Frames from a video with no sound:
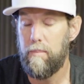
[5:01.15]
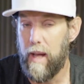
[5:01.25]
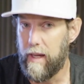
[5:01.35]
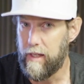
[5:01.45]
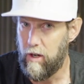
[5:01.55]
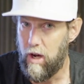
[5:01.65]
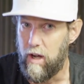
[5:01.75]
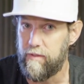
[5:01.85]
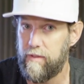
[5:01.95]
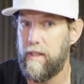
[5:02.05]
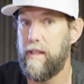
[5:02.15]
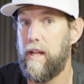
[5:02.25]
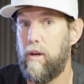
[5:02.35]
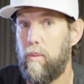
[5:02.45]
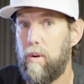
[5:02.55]
Back it off, and
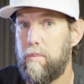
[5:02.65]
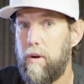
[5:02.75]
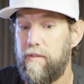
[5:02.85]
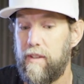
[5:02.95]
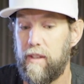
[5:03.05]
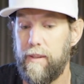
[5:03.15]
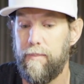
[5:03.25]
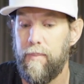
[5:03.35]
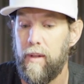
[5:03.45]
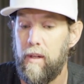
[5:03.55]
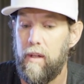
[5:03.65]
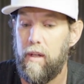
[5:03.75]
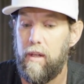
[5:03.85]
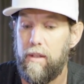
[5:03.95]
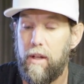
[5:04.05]
then it'll work perfectly.
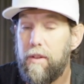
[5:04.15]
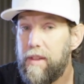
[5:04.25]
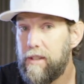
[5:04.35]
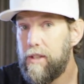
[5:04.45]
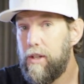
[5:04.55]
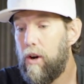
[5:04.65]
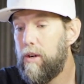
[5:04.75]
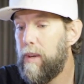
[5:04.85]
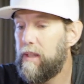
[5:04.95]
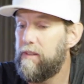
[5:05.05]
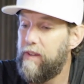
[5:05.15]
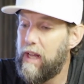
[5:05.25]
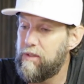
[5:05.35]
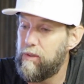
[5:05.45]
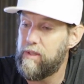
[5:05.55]
The other thing to note about the
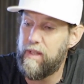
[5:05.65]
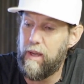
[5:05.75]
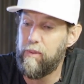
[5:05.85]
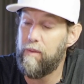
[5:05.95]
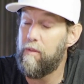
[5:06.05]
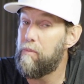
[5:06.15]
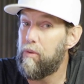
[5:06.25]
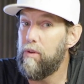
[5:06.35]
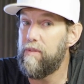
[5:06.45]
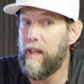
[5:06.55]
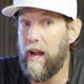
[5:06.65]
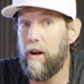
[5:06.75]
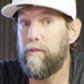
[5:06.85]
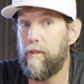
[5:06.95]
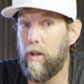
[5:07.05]
vessel is that we've improved the
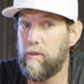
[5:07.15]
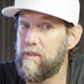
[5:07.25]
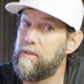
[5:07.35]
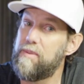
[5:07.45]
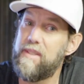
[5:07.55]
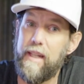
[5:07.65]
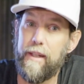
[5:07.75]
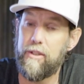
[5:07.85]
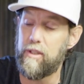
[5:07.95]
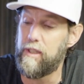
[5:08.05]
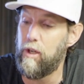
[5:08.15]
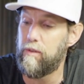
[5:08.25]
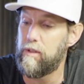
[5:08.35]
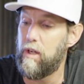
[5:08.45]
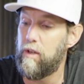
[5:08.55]
airflow substantially
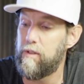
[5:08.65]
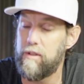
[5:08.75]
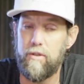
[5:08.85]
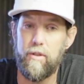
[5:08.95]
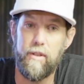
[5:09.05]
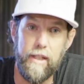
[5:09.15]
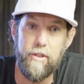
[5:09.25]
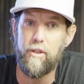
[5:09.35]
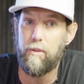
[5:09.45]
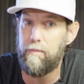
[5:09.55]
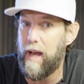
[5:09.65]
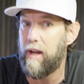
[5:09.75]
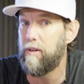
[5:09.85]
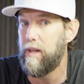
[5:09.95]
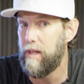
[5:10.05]
over traditional
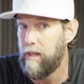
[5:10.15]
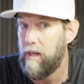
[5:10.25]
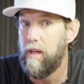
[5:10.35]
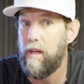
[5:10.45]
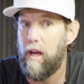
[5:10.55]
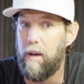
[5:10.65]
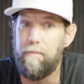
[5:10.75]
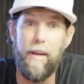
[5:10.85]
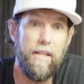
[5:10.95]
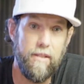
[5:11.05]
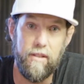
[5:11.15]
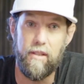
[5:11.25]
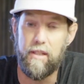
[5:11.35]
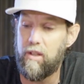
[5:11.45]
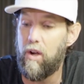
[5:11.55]
battery bases,
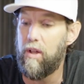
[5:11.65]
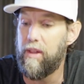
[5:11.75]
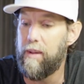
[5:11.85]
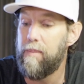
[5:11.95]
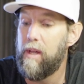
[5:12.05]
let's call them.